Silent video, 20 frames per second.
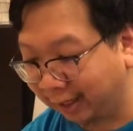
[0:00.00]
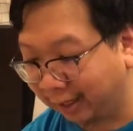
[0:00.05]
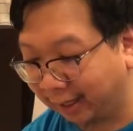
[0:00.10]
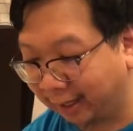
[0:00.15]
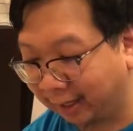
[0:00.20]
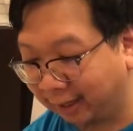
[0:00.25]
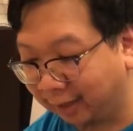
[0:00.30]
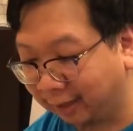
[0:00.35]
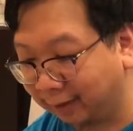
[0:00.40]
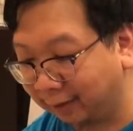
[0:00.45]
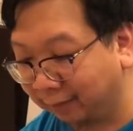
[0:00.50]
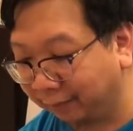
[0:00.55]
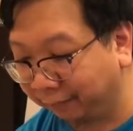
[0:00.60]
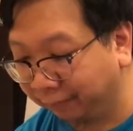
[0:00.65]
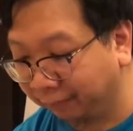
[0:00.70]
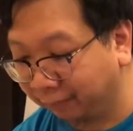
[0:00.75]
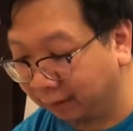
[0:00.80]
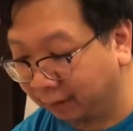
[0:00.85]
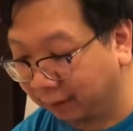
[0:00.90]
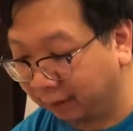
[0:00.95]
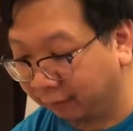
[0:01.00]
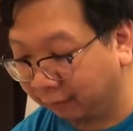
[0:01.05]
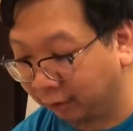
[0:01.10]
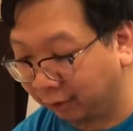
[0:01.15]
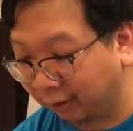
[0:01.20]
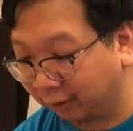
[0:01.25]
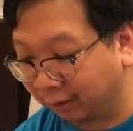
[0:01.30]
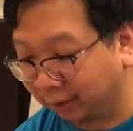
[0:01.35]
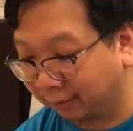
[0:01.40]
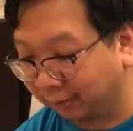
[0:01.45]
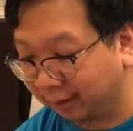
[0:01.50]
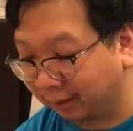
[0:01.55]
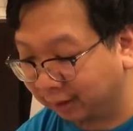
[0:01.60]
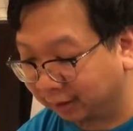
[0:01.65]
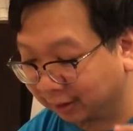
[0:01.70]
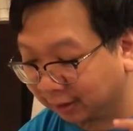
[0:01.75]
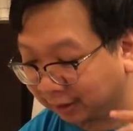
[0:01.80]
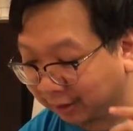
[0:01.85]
And if your outcome is a